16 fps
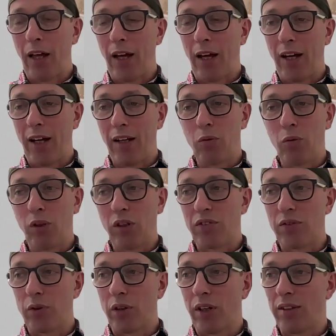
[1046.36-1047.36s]
It
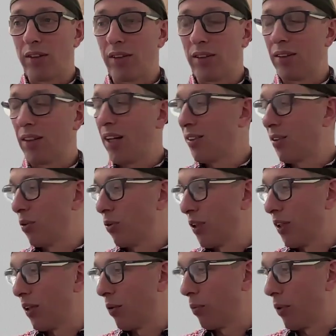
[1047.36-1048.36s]
works for us. It's not so
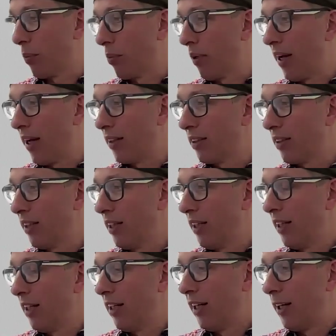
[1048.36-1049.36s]
terribly bad.
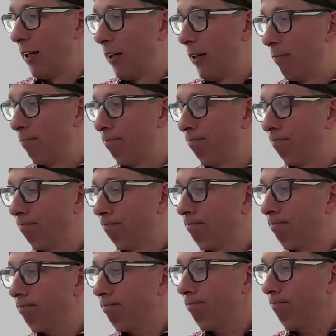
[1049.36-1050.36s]
Um,
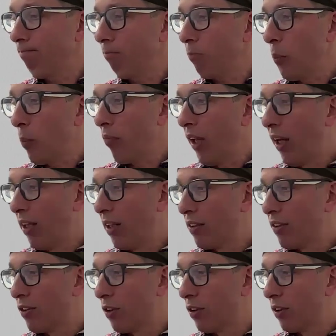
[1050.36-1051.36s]
and
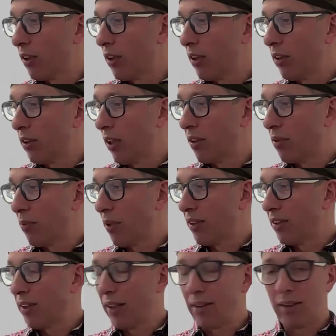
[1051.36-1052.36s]
it certainly does
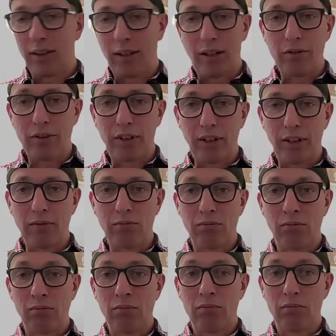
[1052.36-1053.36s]
make sense. And I really
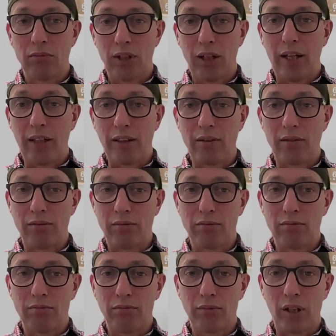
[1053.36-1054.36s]
like
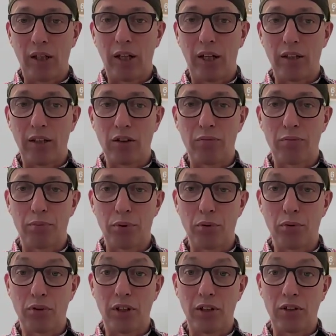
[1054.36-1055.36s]
the kinds of
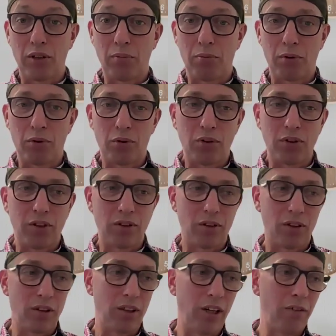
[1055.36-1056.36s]
poos that she produces
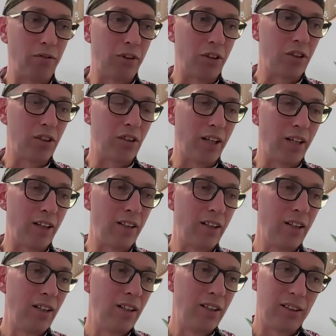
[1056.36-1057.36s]
on an average day.
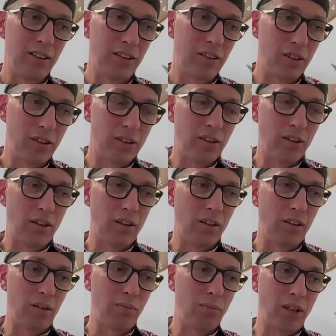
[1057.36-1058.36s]
It's just,
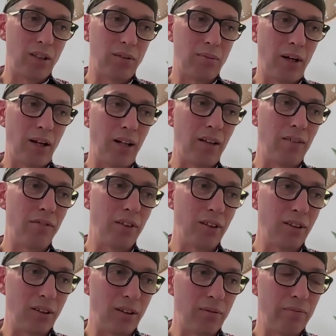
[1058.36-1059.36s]
it makes my life
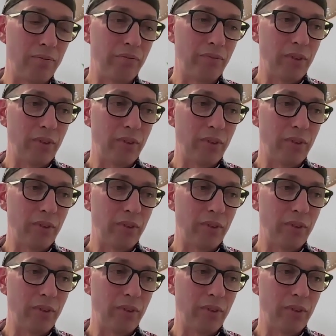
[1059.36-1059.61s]
easy.